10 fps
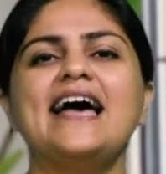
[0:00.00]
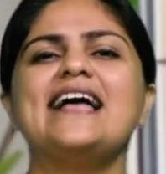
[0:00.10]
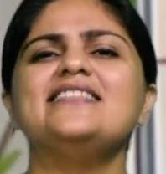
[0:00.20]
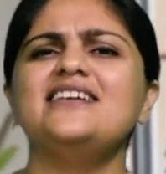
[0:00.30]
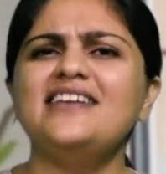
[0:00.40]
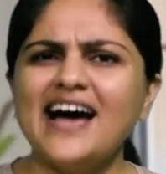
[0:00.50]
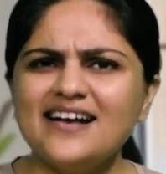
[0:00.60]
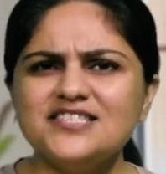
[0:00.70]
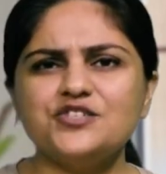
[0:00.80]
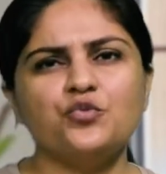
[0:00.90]
And the
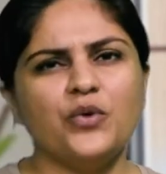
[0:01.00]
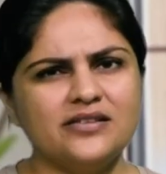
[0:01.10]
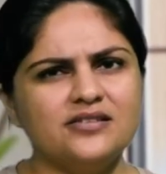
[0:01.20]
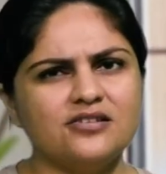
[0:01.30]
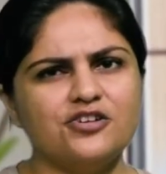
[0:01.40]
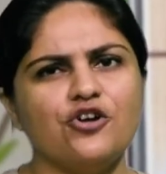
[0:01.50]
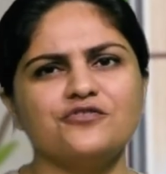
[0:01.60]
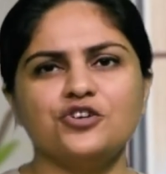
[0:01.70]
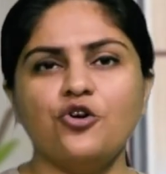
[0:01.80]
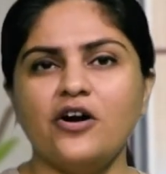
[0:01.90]
last 1/3 of
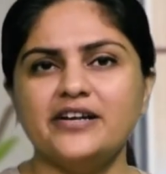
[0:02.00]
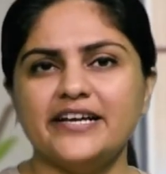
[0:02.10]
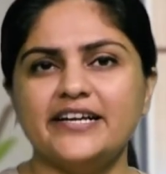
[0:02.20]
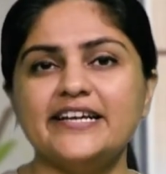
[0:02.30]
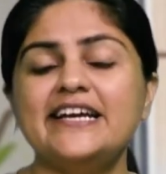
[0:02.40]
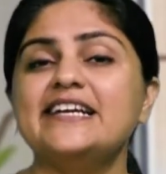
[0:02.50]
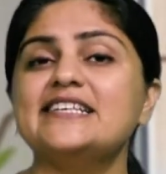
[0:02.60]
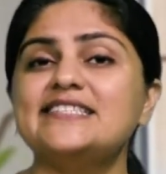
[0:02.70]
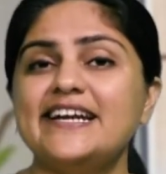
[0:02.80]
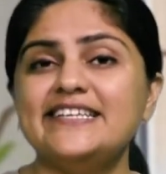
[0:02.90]
the content is
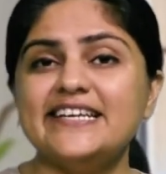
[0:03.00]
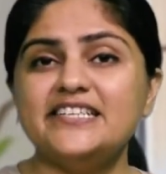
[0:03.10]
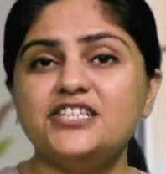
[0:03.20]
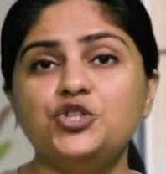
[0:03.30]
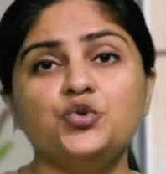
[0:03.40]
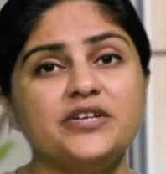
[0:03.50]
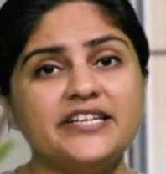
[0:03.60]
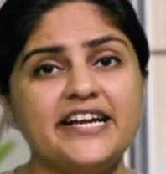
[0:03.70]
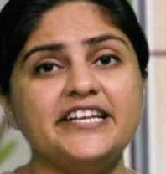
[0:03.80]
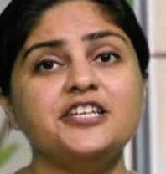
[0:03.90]
dedicated to
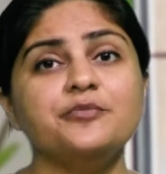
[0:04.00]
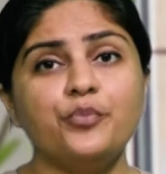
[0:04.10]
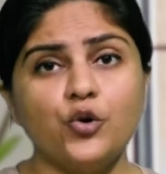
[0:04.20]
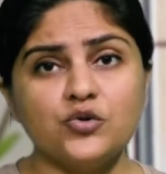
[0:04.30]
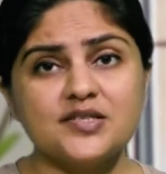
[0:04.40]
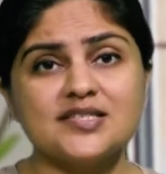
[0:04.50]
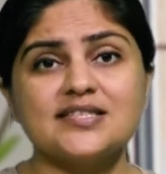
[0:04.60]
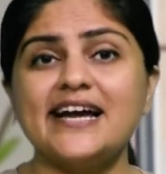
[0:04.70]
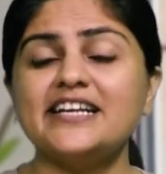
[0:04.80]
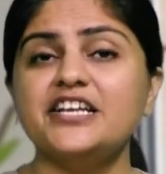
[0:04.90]
creating posts
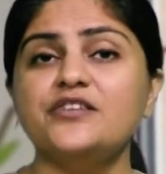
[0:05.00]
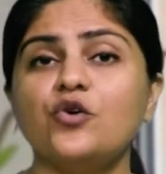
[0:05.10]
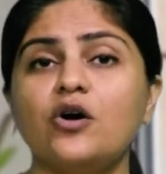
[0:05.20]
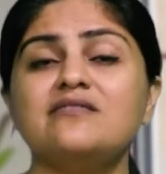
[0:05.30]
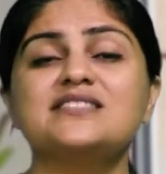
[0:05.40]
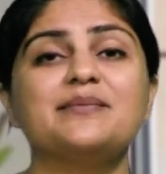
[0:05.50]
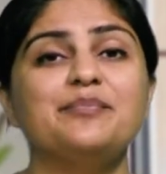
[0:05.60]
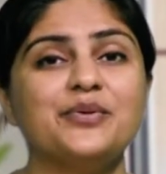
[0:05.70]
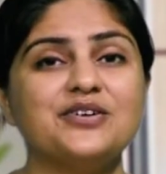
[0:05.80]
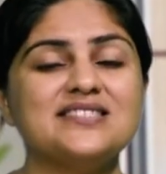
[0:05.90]
that involves
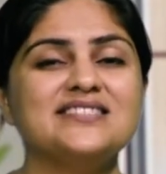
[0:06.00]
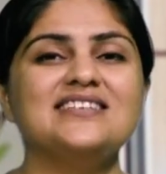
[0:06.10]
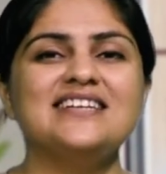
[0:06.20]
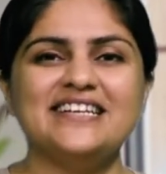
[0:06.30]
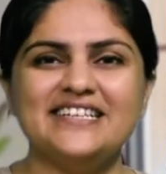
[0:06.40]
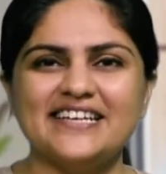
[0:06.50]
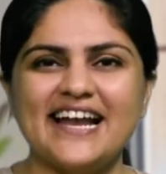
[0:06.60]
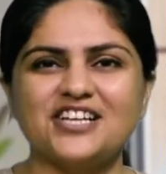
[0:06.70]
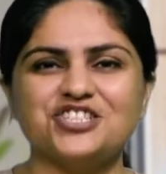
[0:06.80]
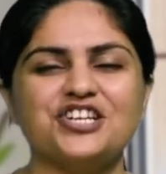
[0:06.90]
personal
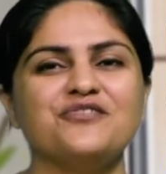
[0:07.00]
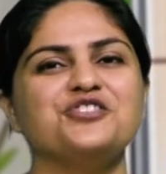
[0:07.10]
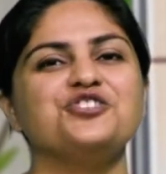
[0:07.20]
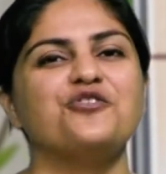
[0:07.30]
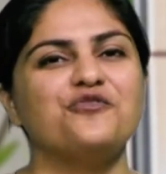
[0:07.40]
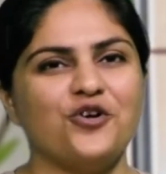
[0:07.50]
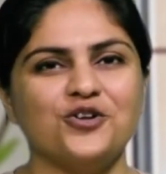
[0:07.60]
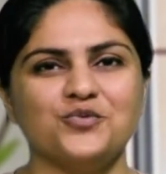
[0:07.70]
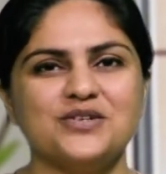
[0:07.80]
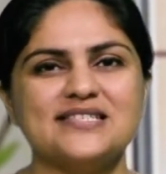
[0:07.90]
interaction with your
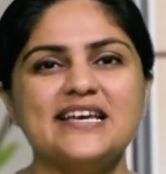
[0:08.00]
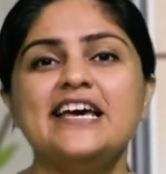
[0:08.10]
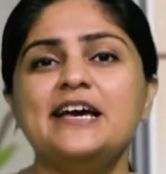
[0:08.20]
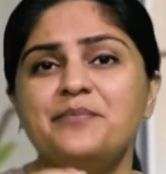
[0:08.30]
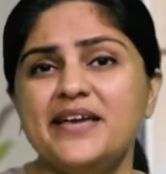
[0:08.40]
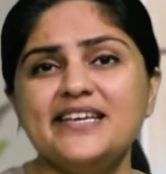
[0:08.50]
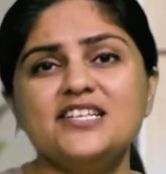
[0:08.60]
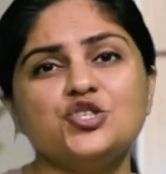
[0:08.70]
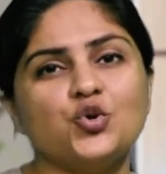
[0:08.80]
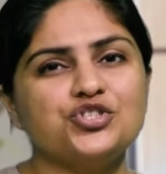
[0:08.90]
followers. Making
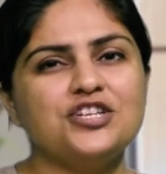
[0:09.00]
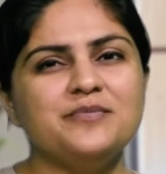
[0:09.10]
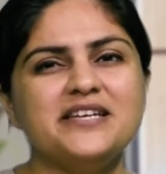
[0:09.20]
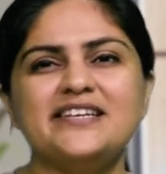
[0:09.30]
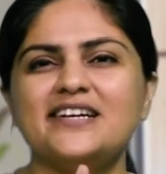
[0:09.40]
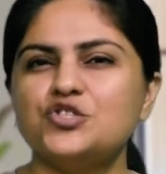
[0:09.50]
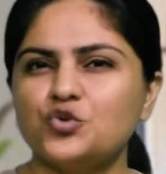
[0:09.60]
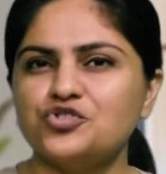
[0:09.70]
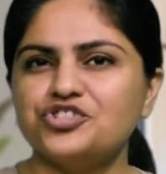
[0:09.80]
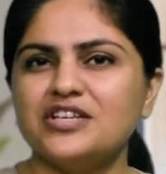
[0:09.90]
social media
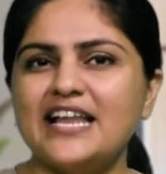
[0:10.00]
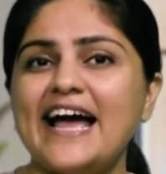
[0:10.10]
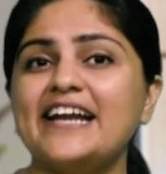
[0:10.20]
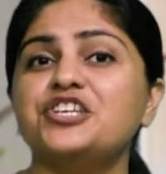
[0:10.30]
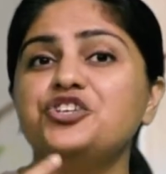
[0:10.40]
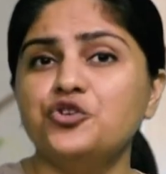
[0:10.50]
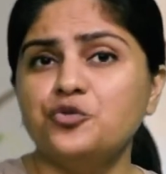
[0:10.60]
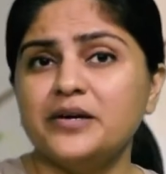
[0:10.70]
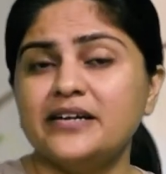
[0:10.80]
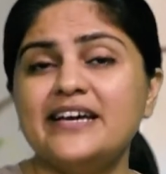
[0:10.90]
social and
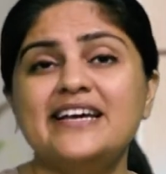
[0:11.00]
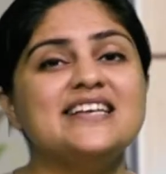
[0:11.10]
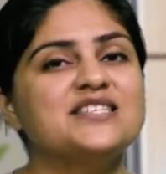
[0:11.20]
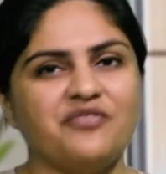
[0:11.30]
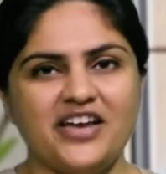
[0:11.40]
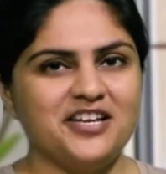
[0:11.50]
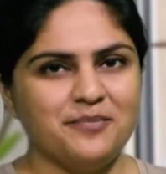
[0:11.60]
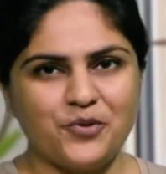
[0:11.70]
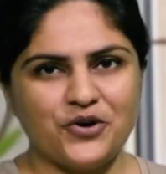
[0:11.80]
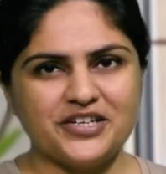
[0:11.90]
human is very
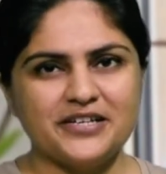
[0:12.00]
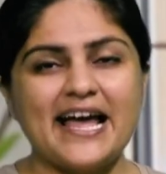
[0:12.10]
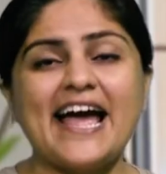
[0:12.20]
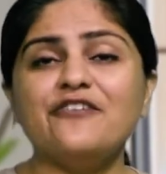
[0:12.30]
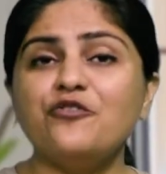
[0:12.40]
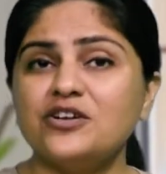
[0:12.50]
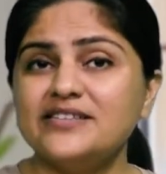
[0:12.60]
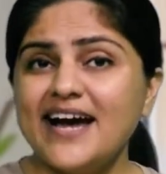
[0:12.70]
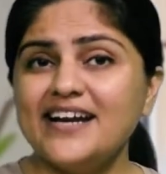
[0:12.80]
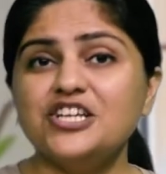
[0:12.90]
important, and for
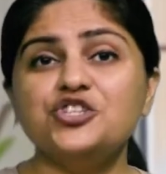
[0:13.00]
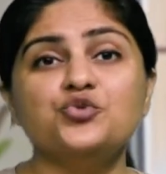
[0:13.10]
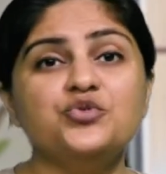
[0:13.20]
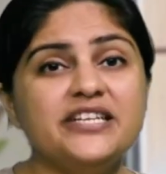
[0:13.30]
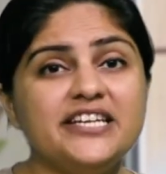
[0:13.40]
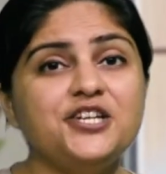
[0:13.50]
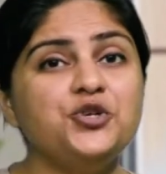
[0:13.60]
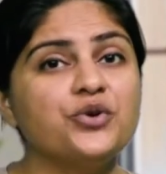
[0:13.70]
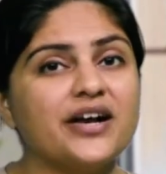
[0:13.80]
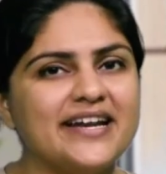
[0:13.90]
that you need to
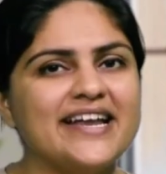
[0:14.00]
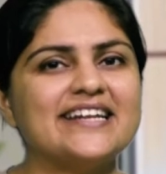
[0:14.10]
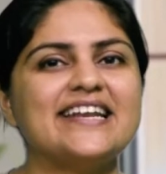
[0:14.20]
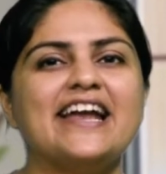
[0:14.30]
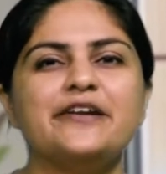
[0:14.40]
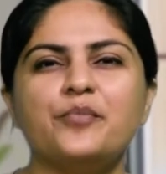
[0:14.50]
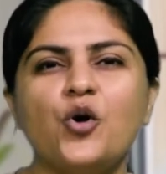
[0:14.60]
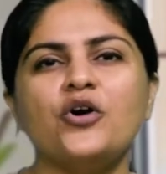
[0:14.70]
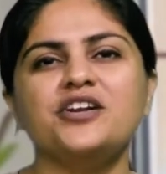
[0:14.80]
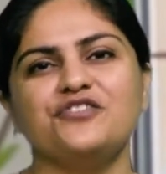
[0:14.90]
connect and
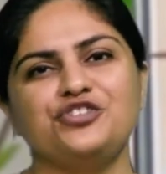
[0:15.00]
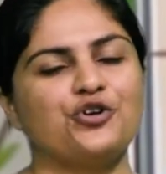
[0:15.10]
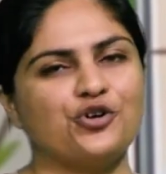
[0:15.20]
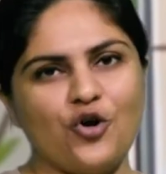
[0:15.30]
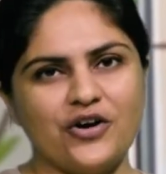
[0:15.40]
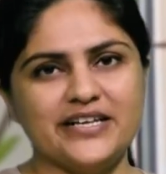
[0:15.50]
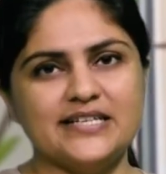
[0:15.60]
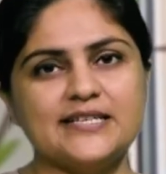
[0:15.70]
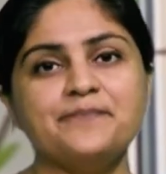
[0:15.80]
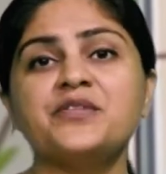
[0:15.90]
bond with your
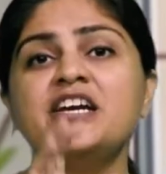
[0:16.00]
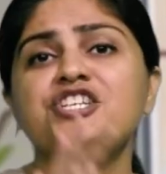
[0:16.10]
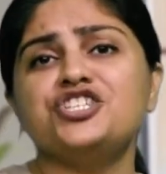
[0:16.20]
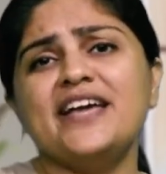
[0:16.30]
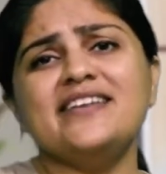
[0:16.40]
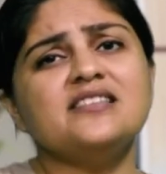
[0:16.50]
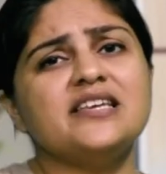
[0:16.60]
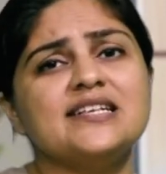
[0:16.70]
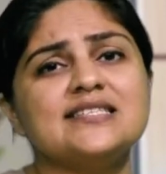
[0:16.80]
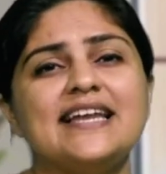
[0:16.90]
audience. Sharing
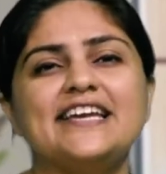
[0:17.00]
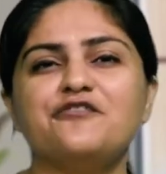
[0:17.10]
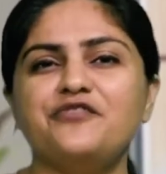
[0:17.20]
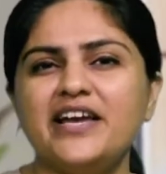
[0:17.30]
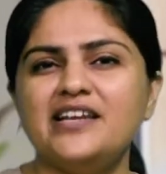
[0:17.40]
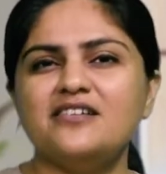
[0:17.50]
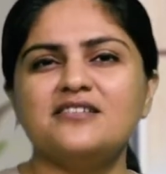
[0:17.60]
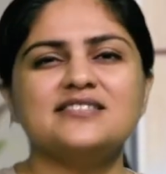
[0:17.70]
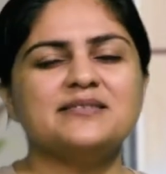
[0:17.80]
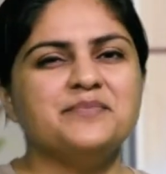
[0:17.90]
things like
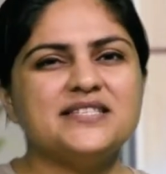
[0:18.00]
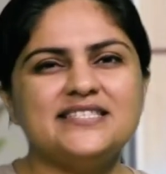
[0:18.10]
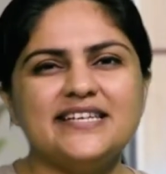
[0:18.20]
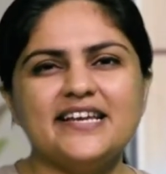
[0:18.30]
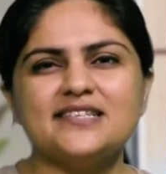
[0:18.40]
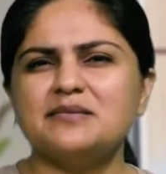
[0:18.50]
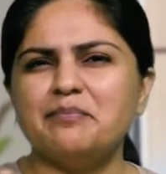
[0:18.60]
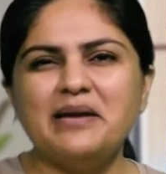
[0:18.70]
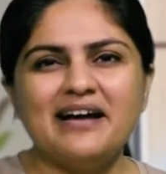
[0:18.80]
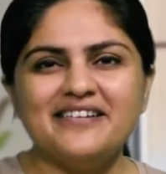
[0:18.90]
failures, mistakes,
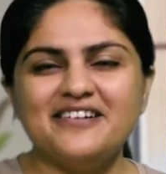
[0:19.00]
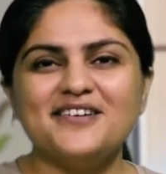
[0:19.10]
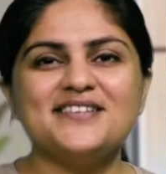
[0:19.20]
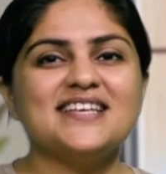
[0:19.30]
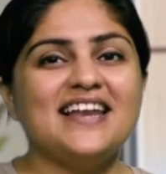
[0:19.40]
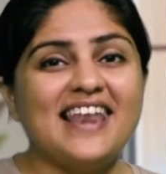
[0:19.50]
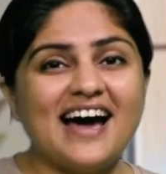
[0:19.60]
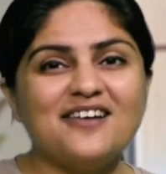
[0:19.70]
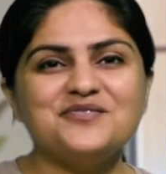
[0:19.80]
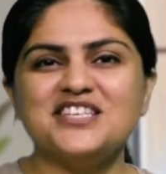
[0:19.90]
blunders,
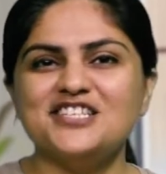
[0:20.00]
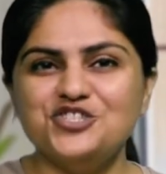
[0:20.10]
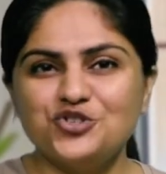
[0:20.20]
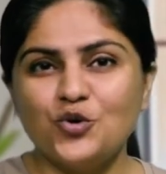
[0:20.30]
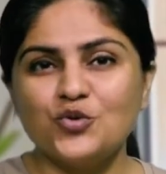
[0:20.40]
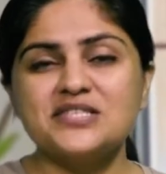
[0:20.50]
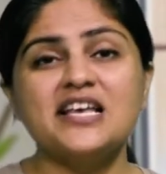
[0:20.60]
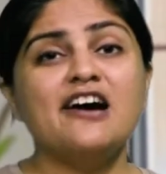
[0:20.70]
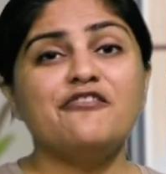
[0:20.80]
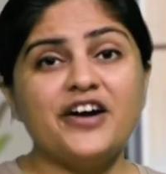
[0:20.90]
laughs and jokes,
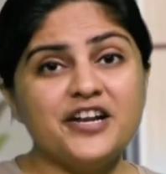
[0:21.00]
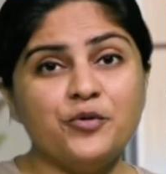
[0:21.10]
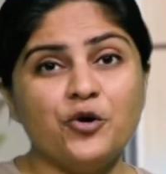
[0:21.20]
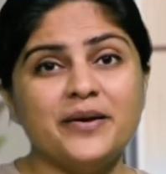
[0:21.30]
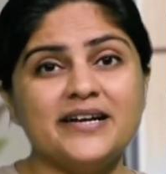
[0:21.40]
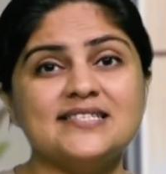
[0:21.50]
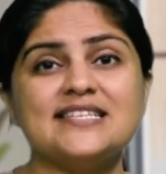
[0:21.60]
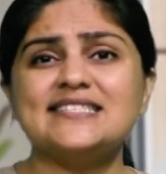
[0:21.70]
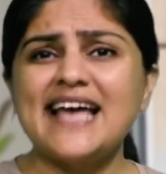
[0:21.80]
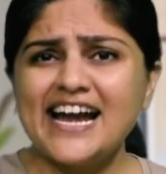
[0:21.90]
fun moments,
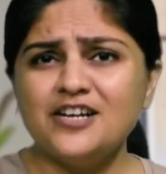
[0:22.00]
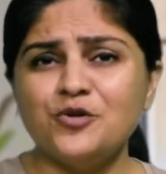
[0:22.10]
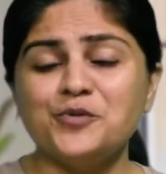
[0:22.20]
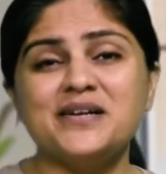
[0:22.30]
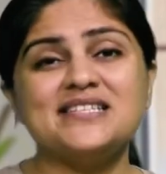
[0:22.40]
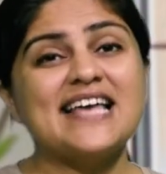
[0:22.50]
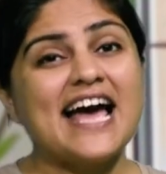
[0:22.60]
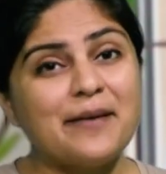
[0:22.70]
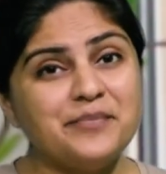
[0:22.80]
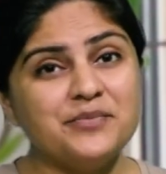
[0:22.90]
sad moments,
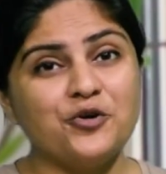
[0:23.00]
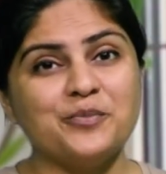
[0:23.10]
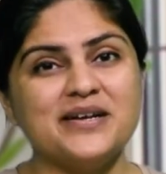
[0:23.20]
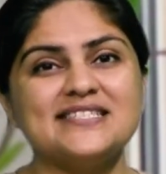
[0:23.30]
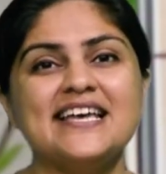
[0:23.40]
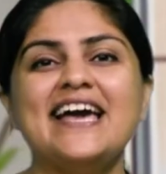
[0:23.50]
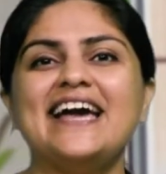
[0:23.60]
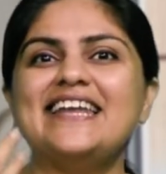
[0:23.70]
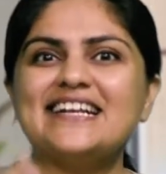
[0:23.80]
happy moments, and